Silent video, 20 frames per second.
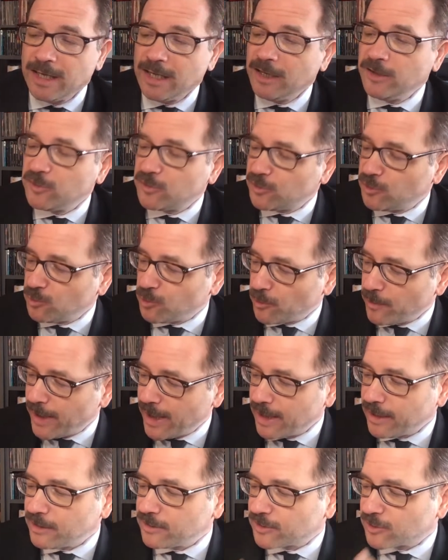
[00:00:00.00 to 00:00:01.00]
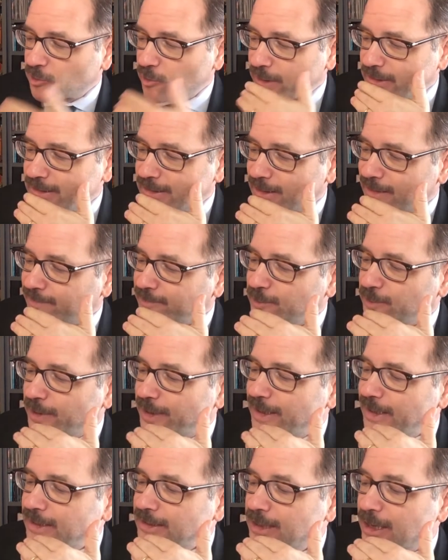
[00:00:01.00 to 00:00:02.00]
It's Superman is a great novel
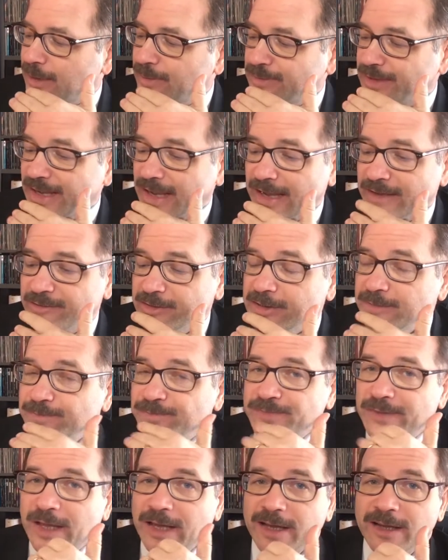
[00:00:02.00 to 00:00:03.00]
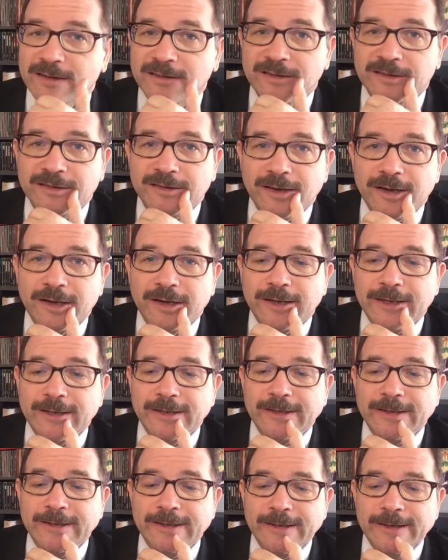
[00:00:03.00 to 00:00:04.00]
by Tom De Haven. It's,
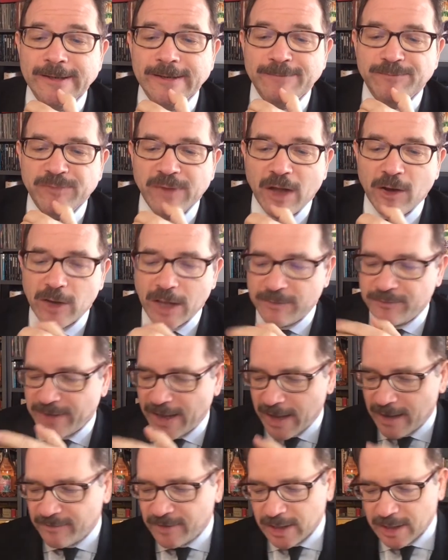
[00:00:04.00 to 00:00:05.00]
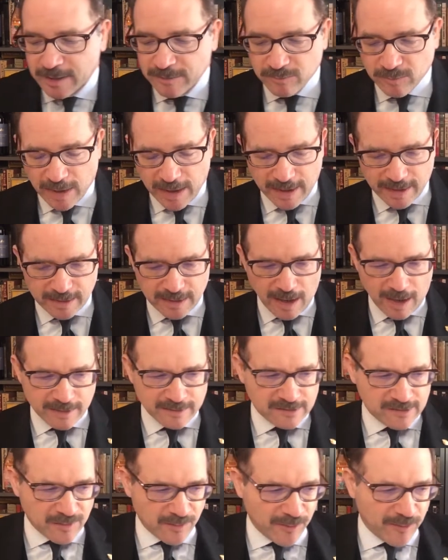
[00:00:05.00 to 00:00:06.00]
uh, uh DeHaven had, had
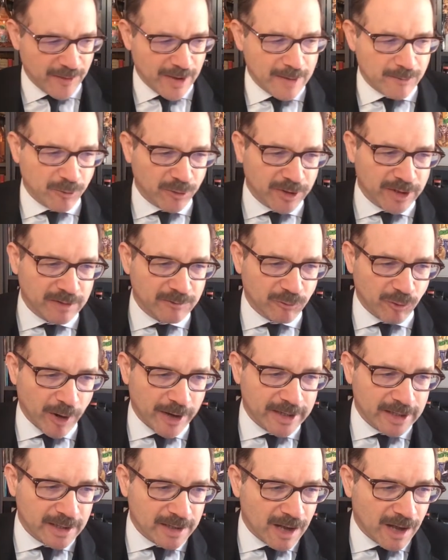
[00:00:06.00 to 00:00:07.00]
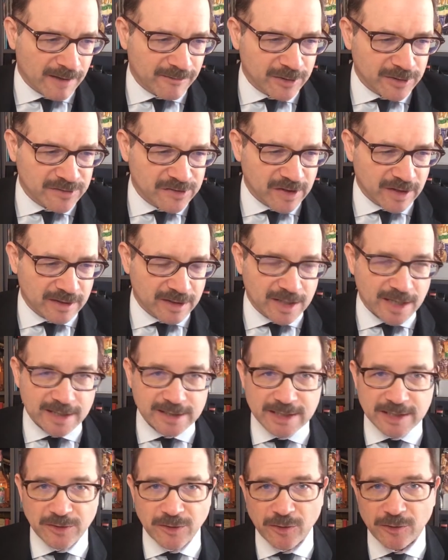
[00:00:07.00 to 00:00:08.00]
gotten some fame writing a novel set in the
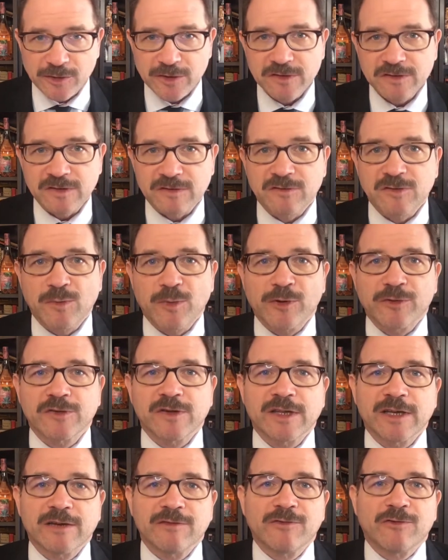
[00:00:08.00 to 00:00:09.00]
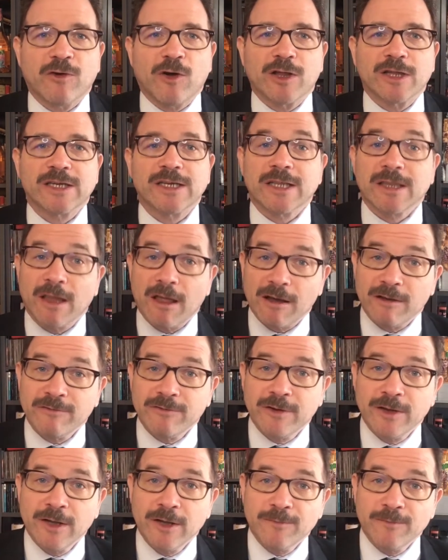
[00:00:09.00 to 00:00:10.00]
1930s and supposedly had fallen in love